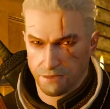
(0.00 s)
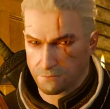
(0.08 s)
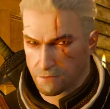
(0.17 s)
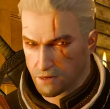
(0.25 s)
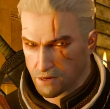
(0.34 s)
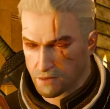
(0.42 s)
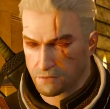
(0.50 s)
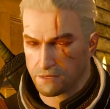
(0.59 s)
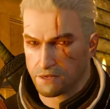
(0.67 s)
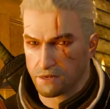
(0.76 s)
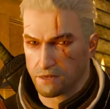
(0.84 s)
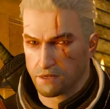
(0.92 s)
to keep her,
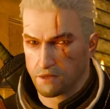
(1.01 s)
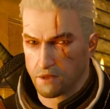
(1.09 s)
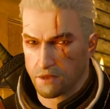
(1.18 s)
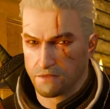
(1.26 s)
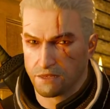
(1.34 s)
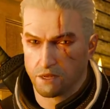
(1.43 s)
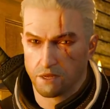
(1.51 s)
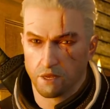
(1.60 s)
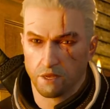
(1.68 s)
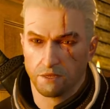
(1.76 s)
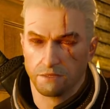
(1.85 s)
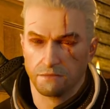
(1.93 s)
turn her into one of their
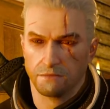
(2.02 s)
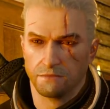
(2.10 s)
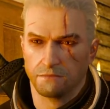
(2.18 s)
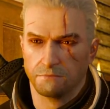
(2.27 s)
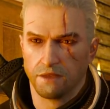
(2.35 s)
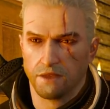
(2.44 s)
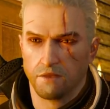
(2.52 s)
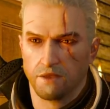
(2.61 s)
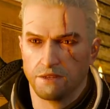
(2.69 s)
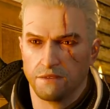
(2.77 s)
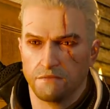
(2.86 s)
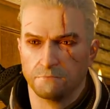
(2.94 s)
own. But the
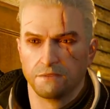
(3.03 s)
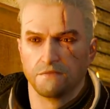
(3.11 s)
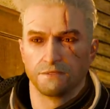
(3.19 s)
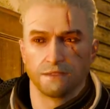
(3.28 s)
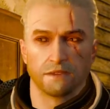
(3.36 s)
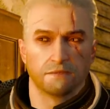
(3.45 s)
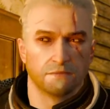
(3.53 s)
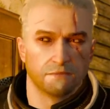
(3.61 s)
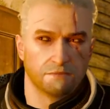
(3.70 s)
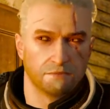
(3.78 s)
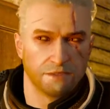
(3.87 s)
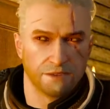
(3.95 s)
Waters of Oblivion,
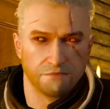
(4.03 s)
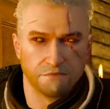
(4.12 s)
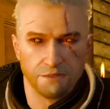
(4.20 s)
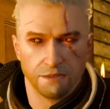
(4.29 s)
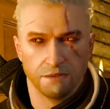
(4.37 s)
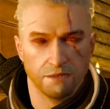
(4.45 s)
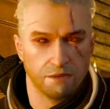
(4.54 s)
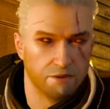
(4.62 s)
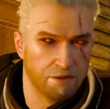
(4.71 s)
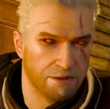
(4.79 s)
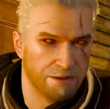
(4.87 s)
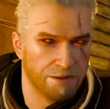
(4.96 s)
they failed in
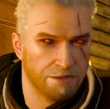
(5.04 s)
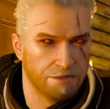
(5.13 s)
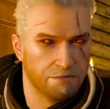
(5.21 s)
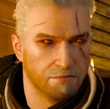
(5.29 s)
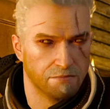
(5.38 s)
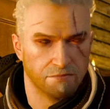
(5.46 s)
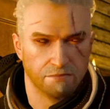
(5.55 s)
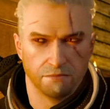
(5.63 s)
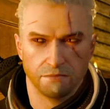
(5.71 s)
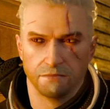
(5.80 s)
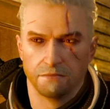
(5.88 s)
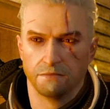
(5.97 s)
her case.
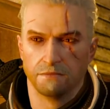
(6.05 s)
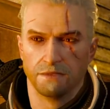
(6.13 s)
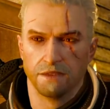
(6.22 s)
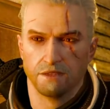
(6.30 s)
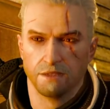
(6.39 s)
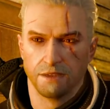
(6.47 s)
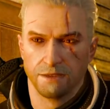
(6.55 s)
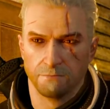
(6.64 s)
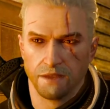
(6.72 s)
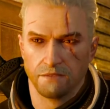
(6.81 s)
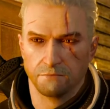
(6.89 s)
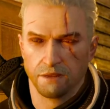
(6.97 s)
Ciri
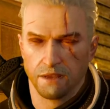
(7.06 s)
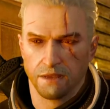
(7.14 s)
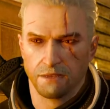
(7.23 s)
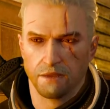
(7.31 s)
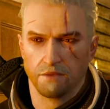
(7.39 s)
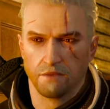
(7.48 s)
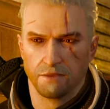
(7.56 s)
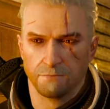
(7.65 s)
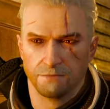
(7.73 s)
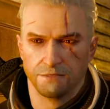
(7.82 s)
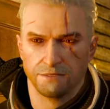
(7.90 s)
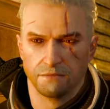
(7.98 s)
came out of Brokilon
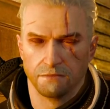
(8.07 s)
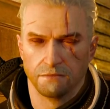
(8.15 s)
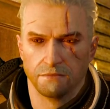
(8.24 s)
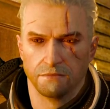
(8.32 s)
with me.